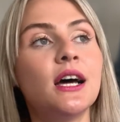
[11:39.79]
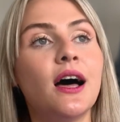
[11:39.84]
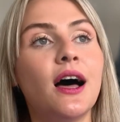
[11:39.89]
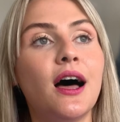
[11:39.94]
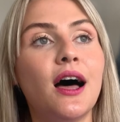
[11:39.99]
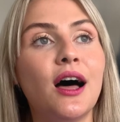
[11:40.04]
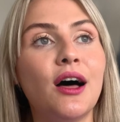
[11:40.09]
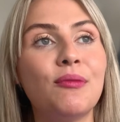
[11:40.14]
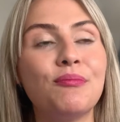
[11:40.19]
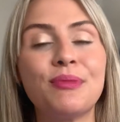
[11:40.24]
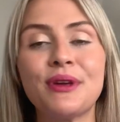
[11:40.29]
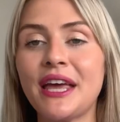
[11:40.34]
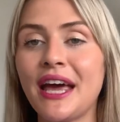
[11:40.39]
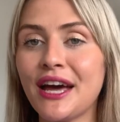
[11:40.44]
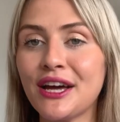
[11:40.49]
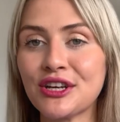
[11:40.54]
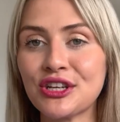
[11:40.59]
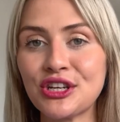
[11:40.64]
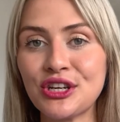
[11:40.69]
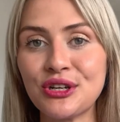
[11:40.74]
But yeah,
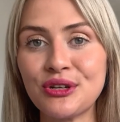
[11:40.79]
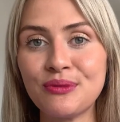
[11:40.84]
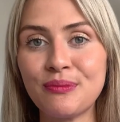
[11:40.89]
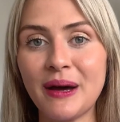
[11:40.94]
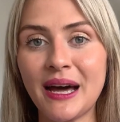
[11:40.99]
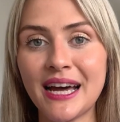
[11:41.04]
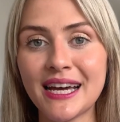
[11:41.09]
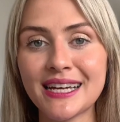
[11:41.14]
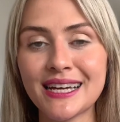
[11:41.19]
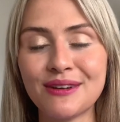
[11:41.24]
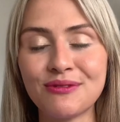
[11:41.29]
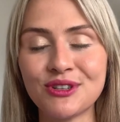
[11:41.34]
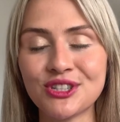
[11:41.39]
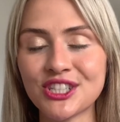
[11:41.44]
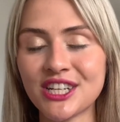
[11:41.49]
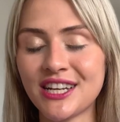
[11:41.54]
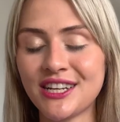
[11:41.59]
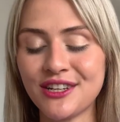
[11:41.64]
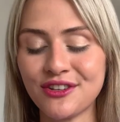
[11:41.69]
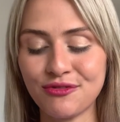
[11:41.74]
go back and watch
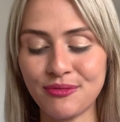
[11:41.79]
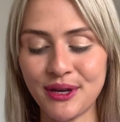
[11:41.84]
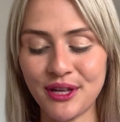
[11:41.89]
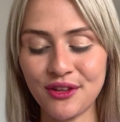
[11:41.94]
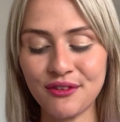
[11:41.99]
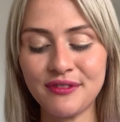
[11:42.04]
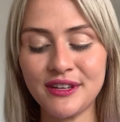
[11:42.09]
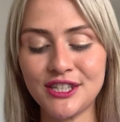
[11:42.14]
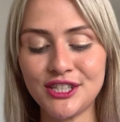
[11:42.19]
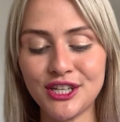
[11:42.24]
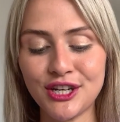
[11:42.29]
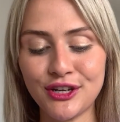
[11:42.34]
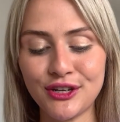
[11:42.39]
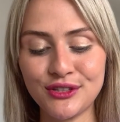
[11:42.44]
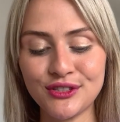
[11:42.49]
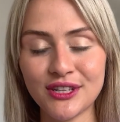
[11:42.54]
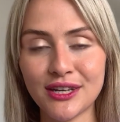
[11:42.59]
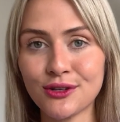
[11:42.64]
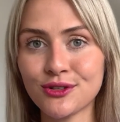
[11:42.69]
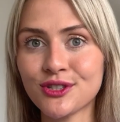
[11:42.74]
any of my other
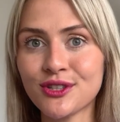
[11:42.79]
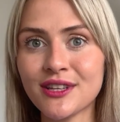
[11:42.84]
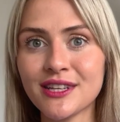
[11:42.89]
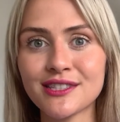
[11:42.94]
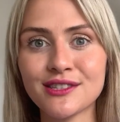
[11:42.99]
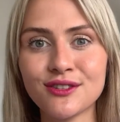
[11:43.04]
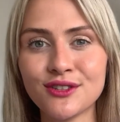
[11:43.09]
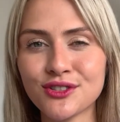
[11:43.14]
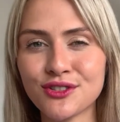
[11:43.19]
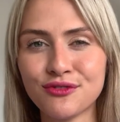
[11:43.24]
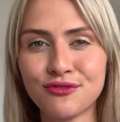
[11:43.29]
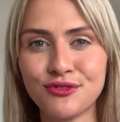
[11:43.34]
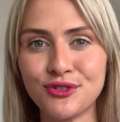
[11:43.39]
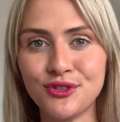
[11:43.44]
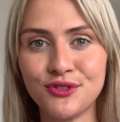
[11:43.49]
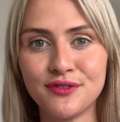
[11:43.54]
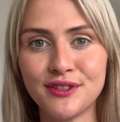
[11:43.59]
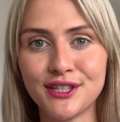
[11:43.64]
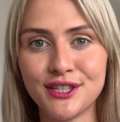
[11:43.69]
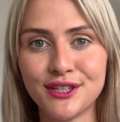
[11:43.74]
videos. Also, there's lots of
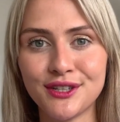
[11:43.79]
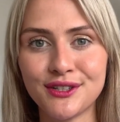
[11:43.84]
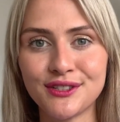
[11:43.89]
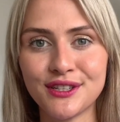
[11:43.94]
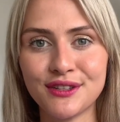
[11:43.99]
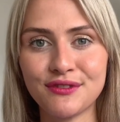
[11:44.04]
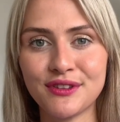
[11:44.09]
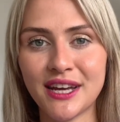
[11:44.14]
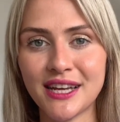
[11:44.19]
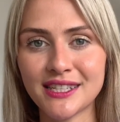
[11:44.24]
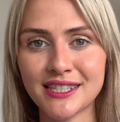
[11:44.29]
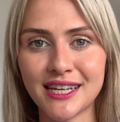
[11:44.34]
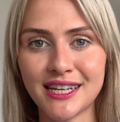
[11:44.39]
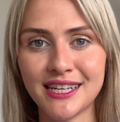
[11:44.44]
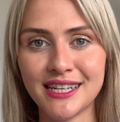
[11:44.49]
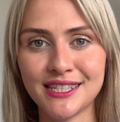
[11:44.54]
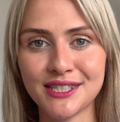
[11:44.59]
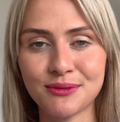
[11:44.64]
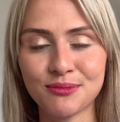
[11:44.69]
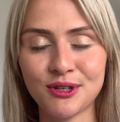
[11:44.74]
food videos if that's
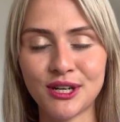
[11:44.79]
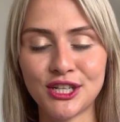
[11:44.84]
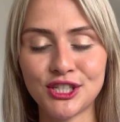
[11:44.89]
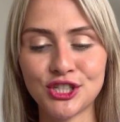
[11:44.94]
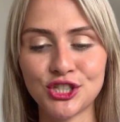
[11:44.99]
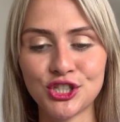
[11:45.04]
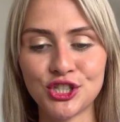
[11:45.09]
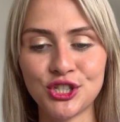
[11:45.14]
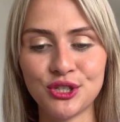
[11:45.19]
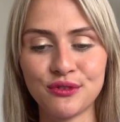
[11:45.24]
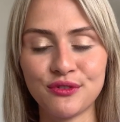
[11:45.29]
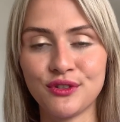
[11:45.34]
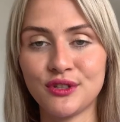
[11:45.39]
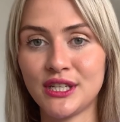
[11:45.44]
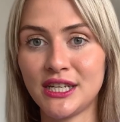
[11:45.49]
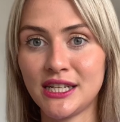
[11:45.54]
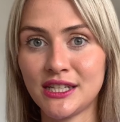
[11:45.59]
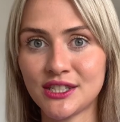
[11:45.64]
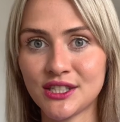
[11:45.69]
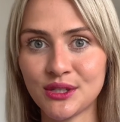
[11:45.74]
any inspiration to you, if you
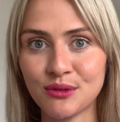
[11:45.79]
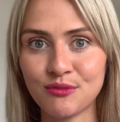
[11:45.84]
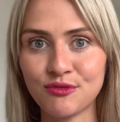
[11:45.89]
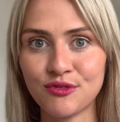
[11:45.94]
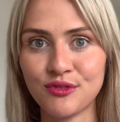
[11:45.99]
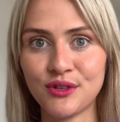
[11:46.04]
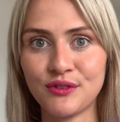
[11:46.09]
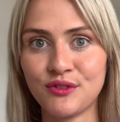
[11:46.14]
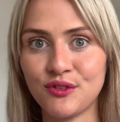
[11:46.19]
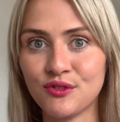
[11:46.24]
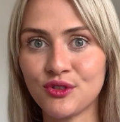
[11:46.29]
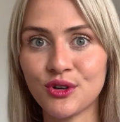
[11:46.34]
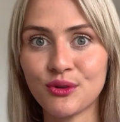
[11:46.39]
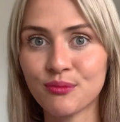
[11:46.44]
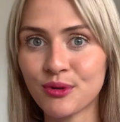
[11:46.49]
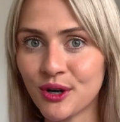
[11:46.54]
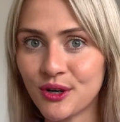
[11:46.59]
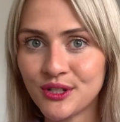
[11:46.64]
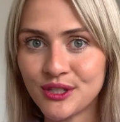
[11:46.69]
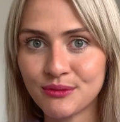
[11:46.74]
need some, if you've got
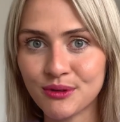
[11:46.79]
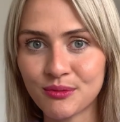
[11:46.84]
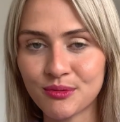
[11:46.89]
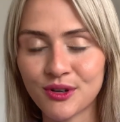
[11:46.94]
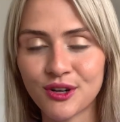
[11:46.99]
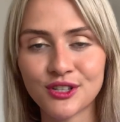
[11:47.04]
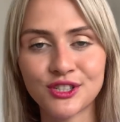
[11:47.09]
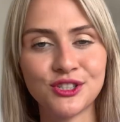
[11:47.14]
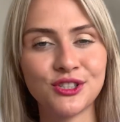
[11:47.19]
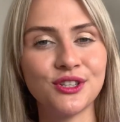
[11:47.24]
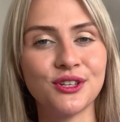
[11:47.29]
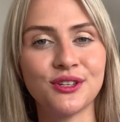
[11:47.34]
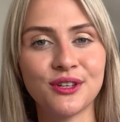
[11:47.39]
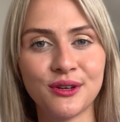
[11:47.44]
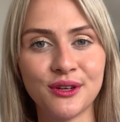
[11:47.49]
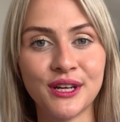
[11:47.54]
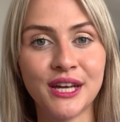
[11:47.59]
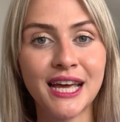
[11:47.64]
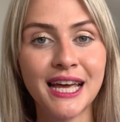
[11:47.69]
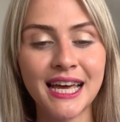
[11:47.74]
Protein World products and you don't
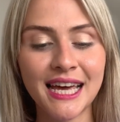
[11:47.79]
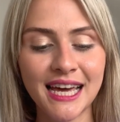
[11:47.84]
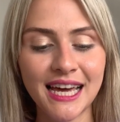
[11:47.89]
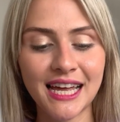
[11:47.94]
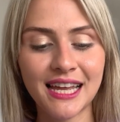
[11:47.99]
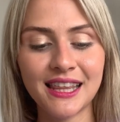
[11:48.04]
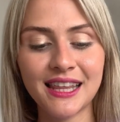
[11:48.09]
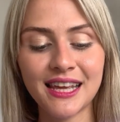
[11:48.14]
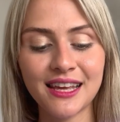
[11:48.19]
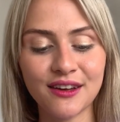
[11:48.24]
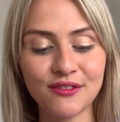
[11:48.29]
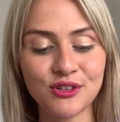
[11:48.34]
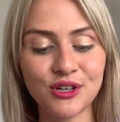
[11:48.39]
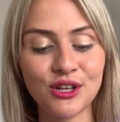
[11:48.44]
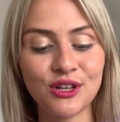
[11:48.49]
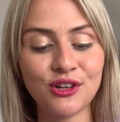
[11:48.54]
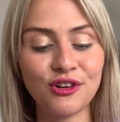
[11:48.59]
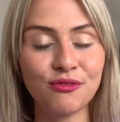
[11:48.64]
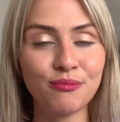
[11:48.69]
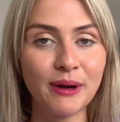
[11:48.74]
know anything. I've got a
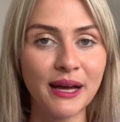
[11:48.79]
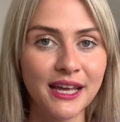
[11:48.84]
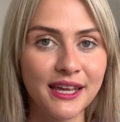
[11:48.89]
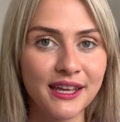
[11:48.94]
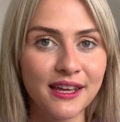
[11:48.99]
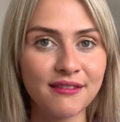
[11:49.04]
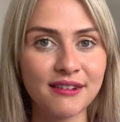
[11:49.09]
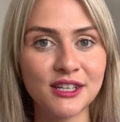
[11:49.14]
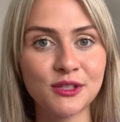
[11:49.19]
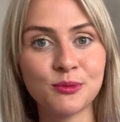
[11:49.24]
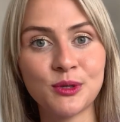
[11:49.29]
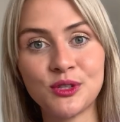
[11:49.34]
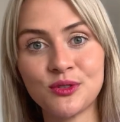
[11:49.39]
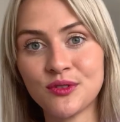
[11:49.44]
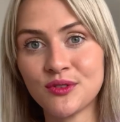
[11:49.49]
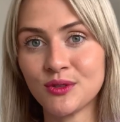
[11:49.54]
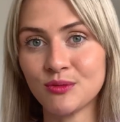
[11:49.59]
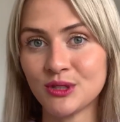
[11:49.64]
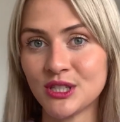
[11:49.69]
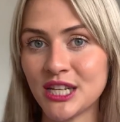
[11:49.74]
lot of pancake recipes
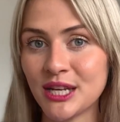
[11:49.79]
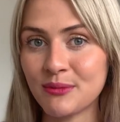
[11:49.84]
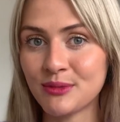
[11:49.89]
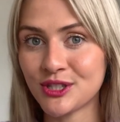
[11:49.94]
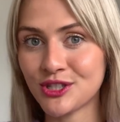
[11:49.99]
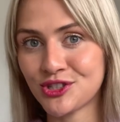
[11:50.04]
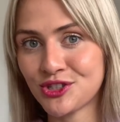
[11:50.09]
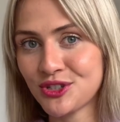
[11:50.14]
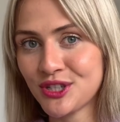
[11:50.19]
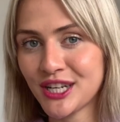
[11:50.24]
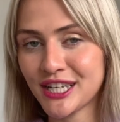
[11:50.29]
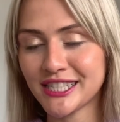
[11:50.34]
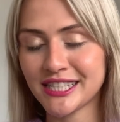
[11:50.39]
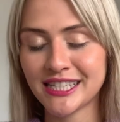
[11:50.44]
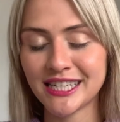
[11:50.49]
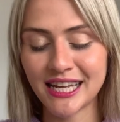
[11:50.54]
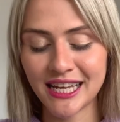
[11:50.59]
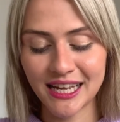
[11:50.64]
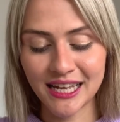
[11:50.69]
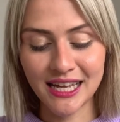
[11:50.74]
with some tips and tricks in
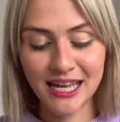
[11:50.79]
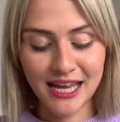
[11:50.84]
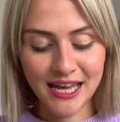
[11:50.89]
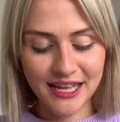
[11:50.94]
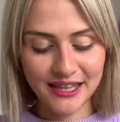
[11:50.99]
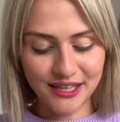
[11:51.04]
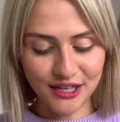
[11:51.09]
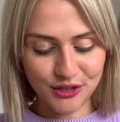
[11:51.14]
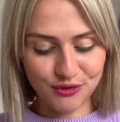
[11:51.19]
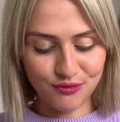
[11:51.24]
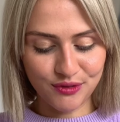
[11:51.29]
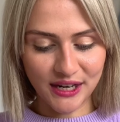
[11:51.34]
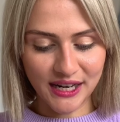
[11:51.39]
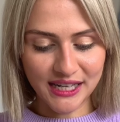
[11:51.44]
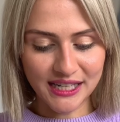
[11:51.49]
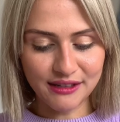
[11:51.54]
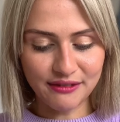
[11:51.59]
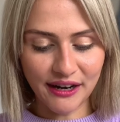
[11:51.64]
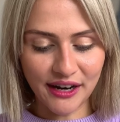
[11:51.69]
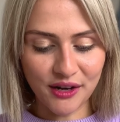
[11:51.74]
there that I
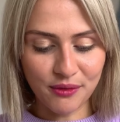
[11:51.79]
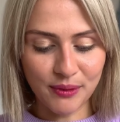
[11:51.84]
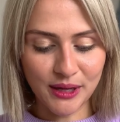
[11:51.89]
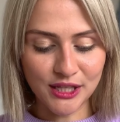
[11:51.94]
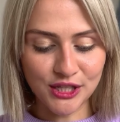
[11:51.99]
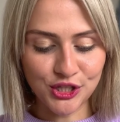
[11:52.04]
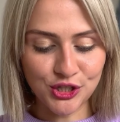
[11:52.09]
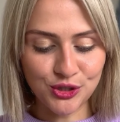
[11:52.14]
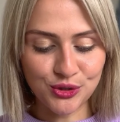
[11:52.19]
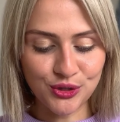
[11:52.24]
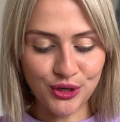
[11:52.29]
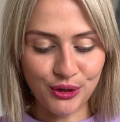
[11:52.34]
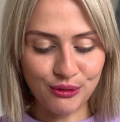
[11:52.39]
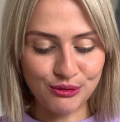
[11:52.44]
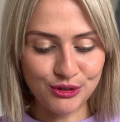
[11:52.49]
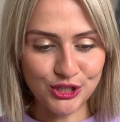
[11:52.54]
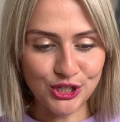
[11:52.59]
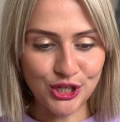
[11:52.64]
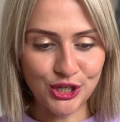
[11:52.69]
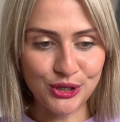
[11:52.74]
really recommend that you go
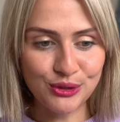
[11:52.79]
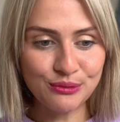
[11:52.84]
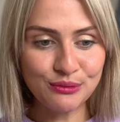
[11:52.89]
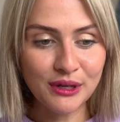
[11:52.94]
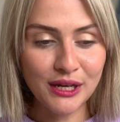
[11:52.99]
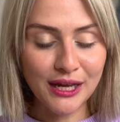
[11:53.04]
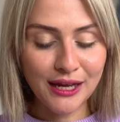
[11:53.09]
and do.